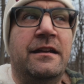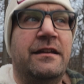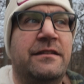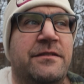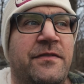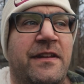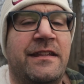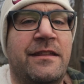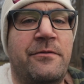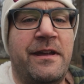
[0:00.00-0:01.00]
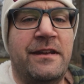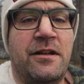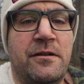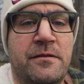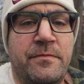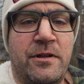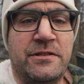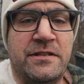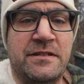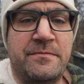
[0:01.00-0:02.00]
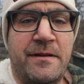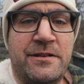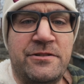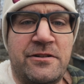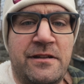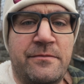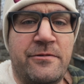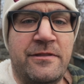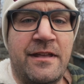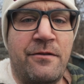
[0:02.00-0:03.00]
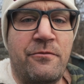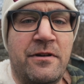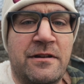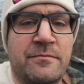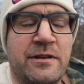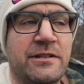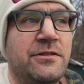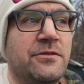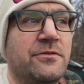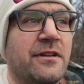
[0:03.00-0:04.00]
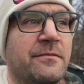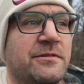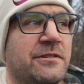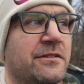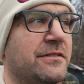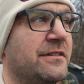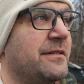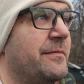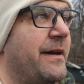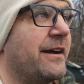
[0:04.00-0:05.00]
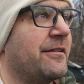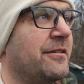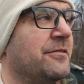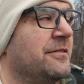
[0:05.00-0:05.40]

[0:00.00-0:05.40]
it's fitting that we end our Ballston Spa journey with not one but two dumpsters in the background,